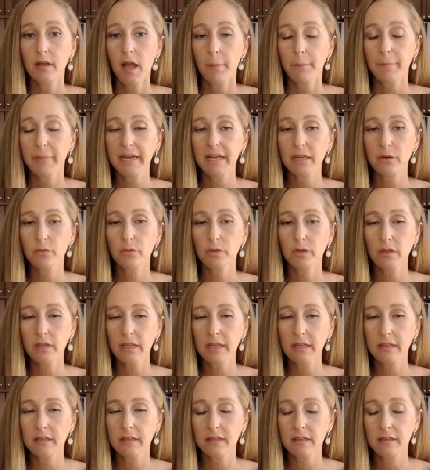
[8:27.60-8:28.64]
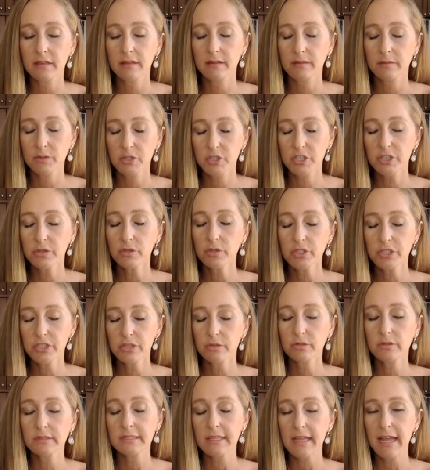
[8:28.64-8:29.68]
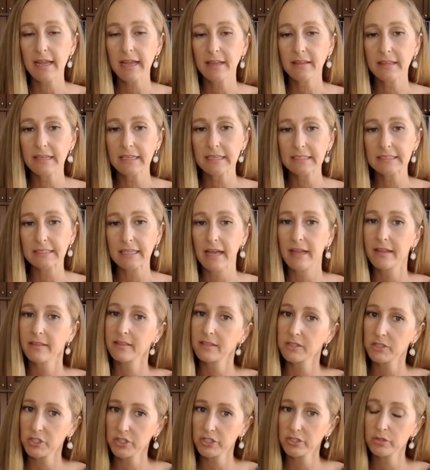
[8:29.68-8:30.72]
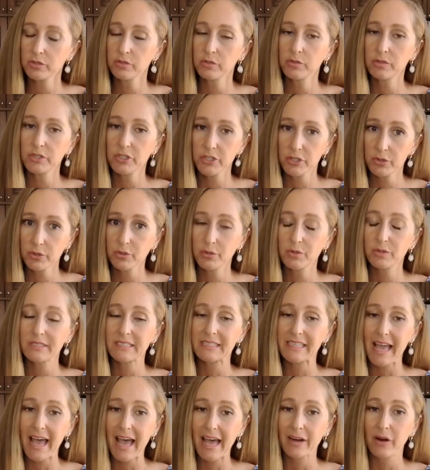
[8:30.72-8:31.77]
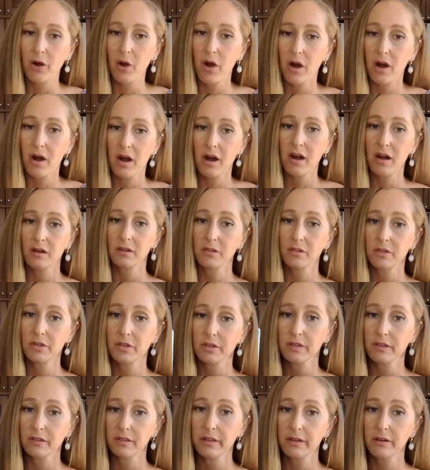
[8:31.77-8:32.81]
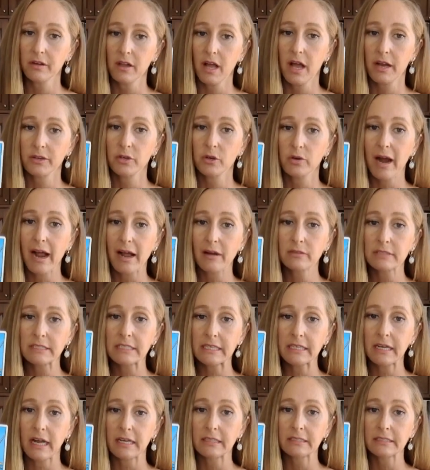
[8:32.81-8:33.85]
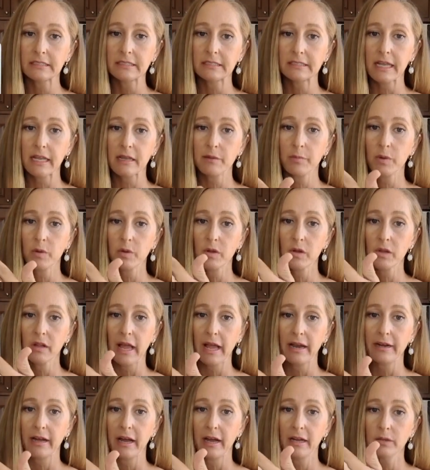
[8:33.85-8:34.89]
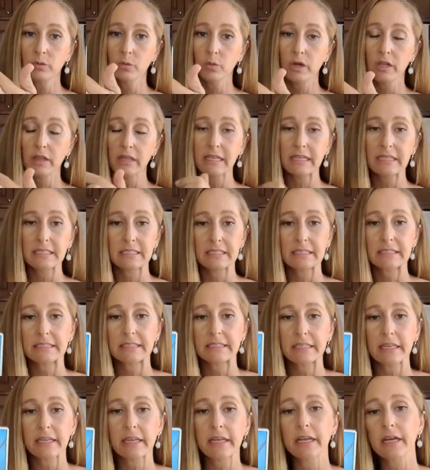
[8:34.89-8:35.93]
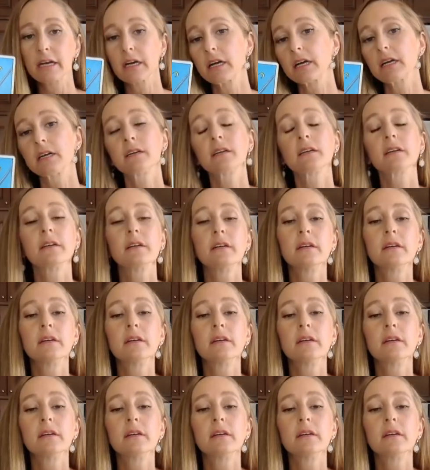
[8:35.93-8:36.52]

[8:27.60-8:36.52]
But it really, two twos like this and the two twos that are, look, a little ungrounded, unstable, and unwilling to see here,